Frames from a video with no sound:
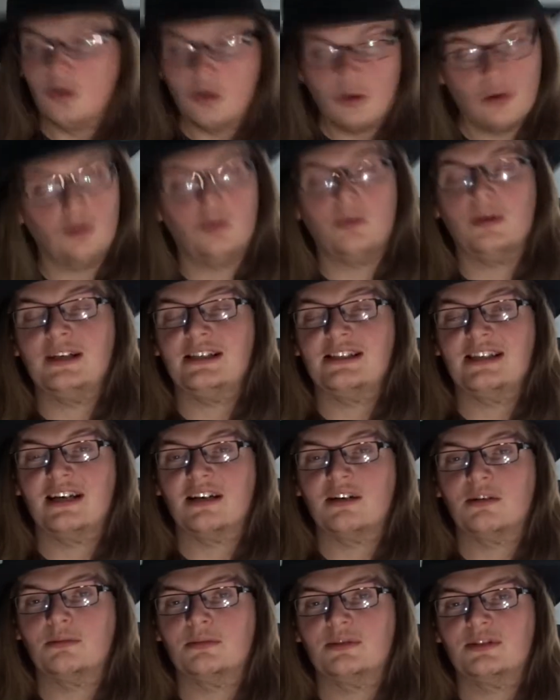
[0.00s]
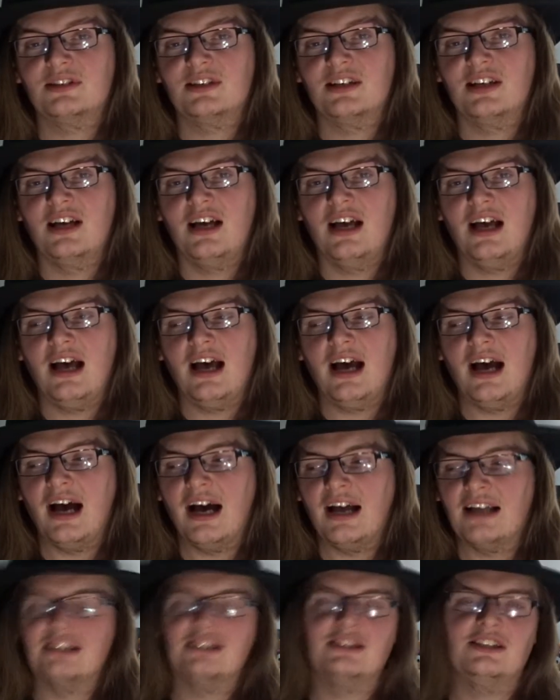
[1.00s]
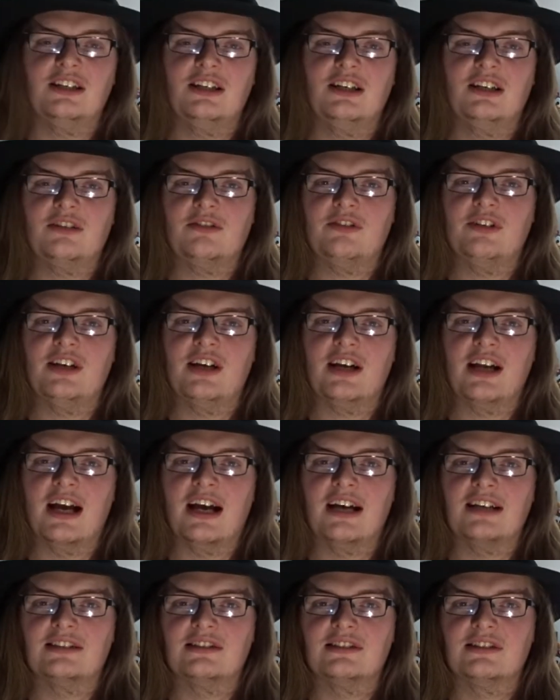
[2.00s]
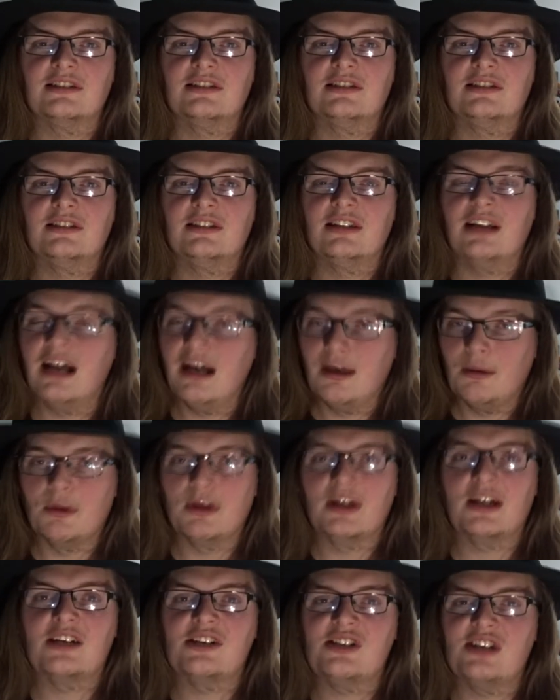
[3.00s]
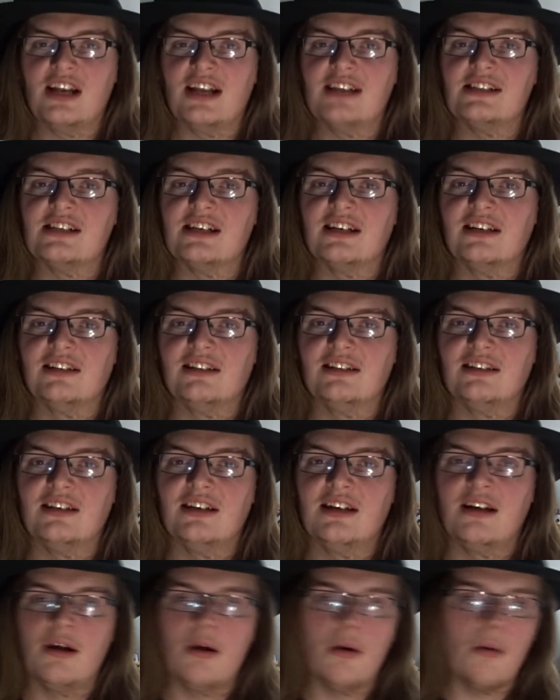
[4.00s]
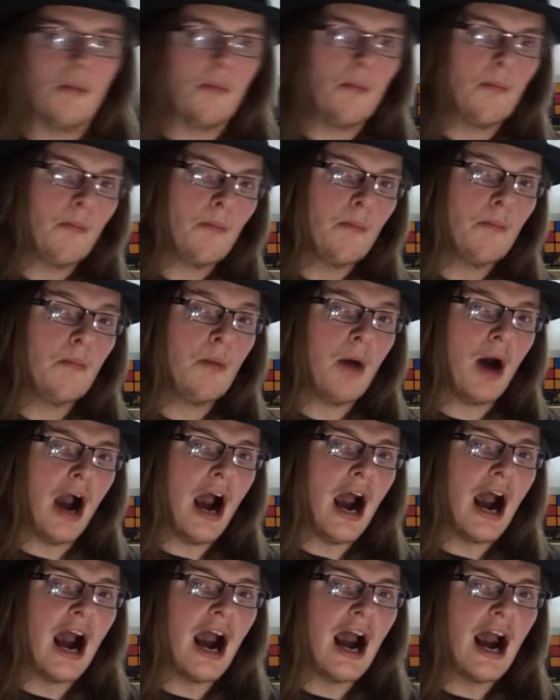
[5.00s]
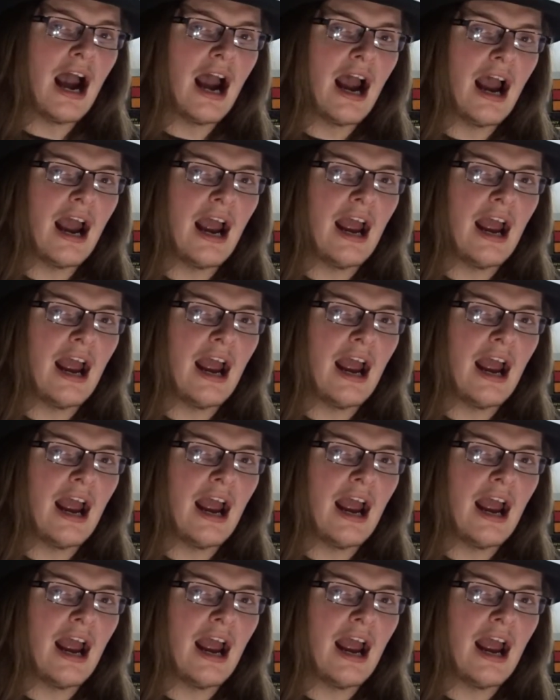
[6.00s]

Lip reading: Always helps. And until next video, guys, I will catch you later. Bye!